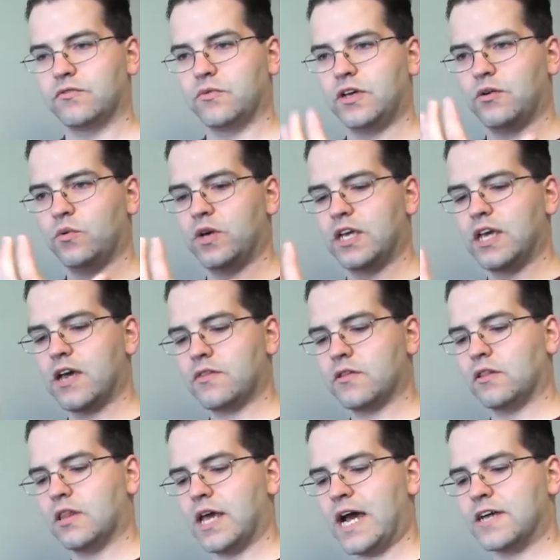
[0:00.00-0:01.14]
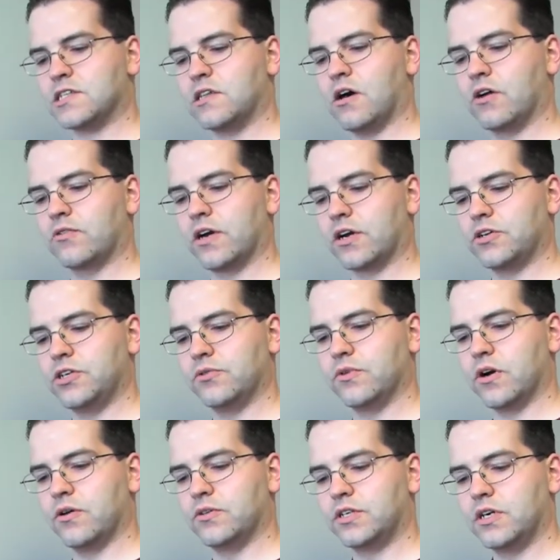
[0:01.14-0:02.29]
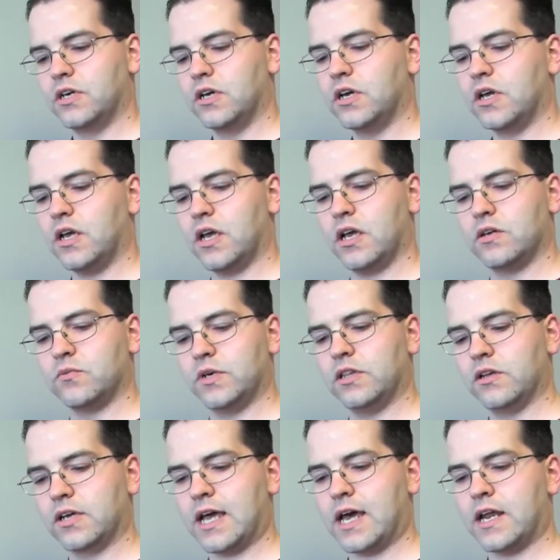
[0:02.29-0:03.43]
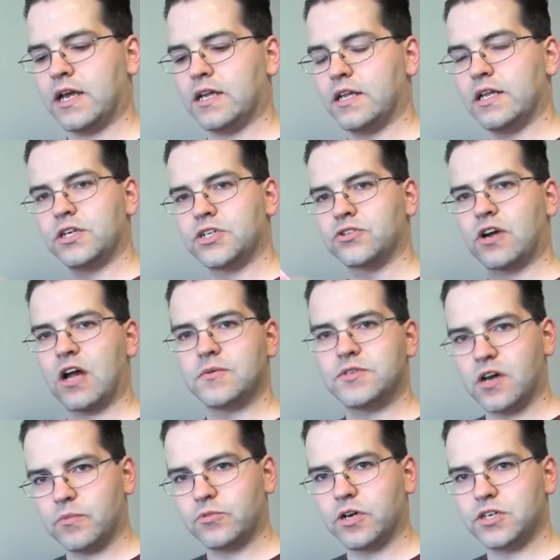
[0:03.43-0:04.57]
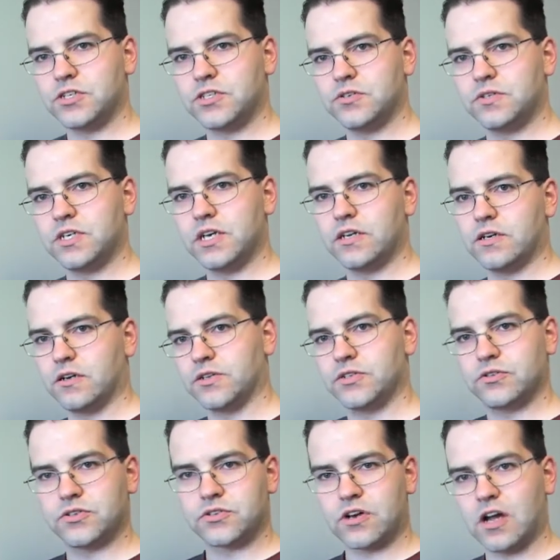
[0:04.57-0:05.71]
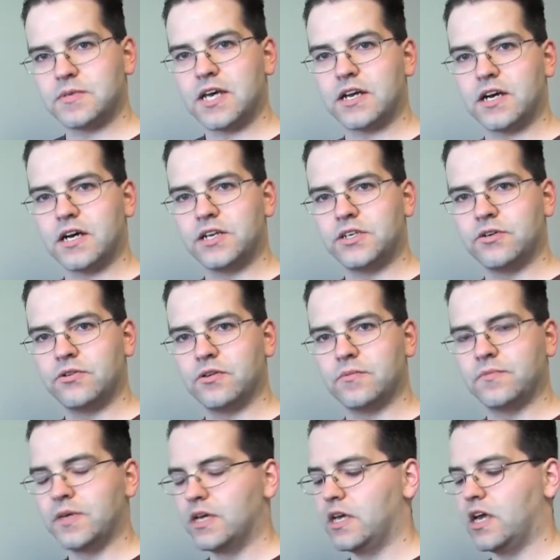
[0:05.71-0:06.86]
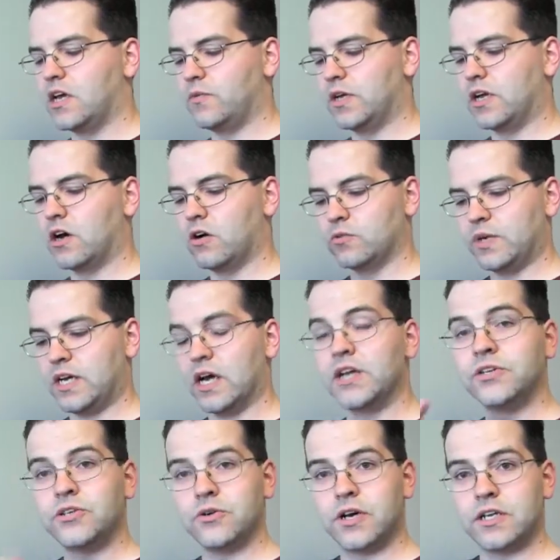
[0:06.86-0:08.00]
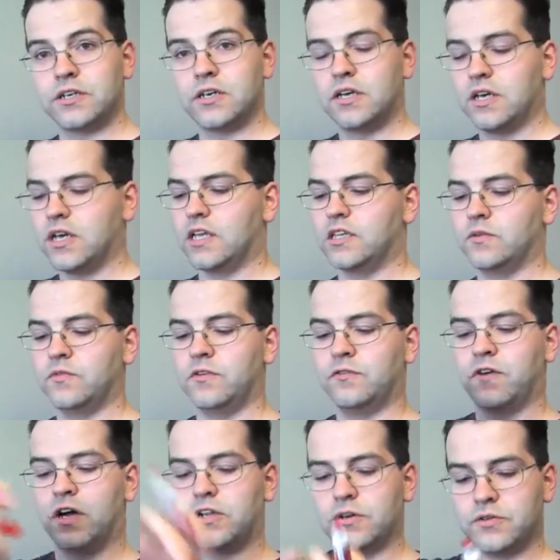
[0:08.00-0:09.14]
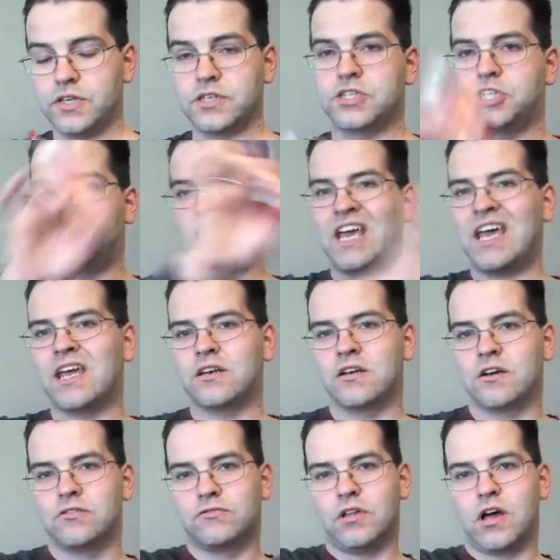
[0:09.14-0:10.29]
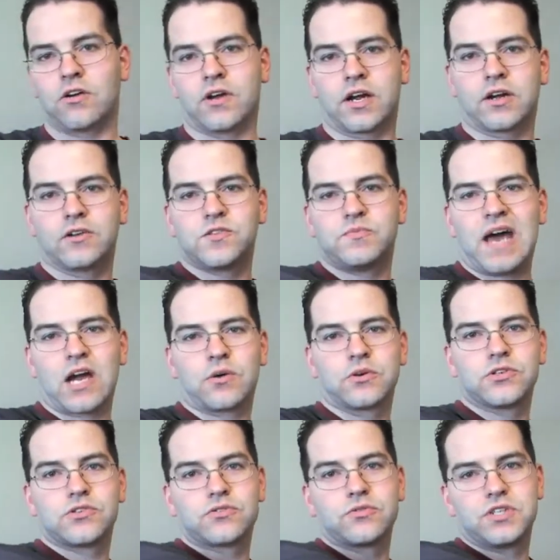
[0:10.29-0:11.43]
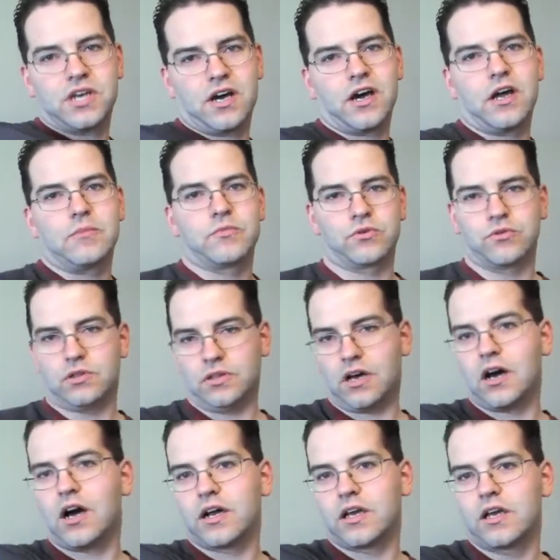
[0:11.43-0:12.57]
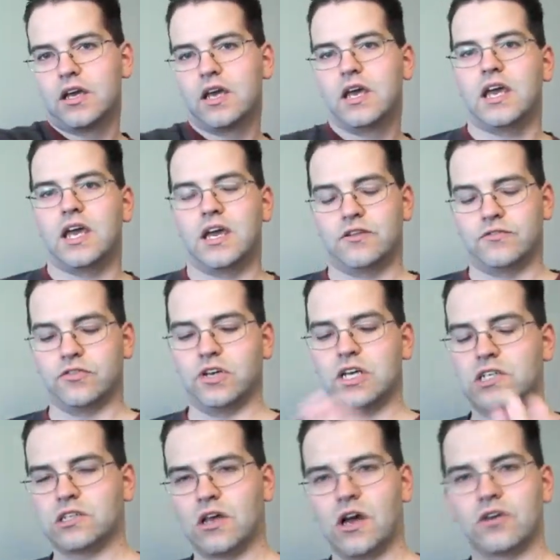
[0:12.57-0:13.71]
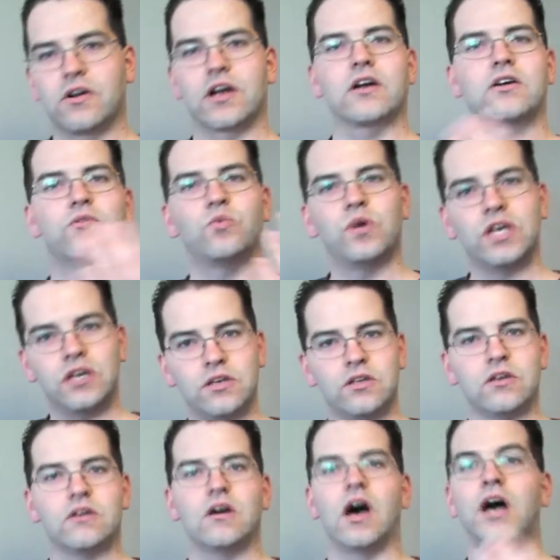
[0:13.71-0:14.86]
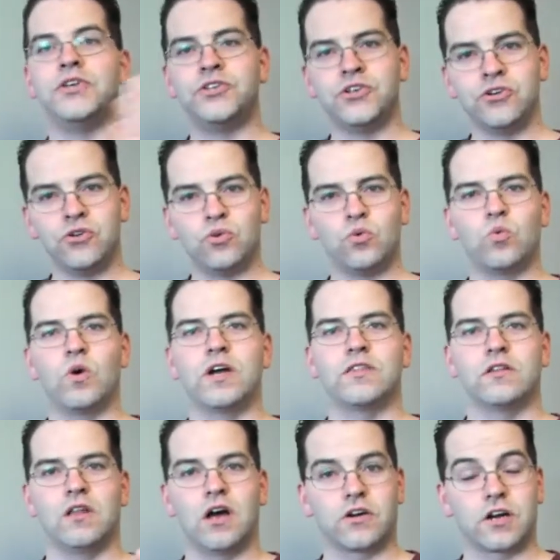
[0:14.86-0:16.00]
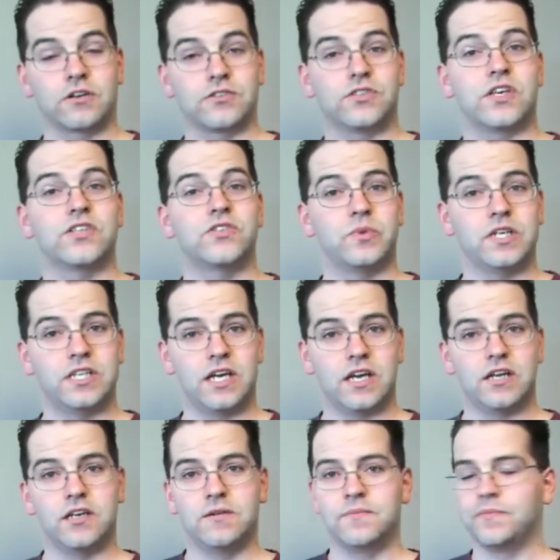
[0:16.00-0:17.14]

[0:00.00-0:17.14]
We get the last log record you wrote, and we look at it, and it describes the operations you did, and it also describes how to undo them. And we go and we undo it. And then we follow this chain of log records backwards through time, through the log. And for each log record, we undo what the log record says that we did.